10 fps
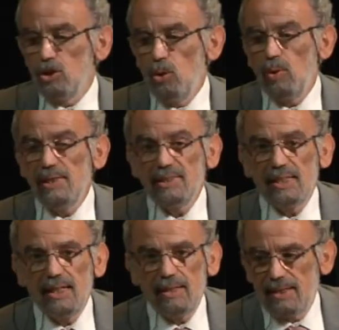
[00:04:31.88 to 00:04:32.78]
You will
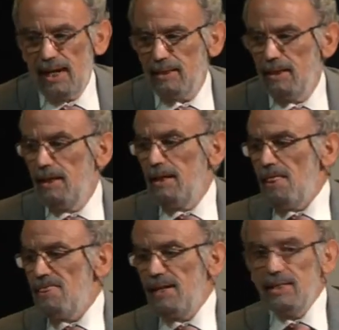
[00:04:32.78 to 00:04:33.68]
see that
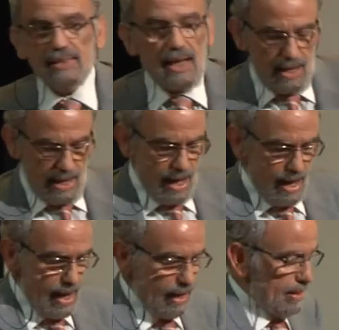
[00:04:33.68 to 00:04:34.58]
there is
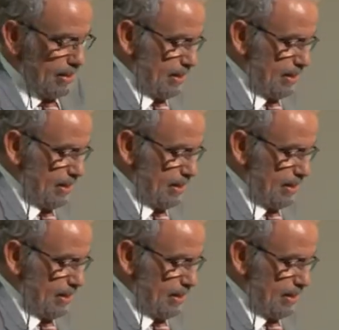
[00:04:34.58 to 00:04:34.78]
a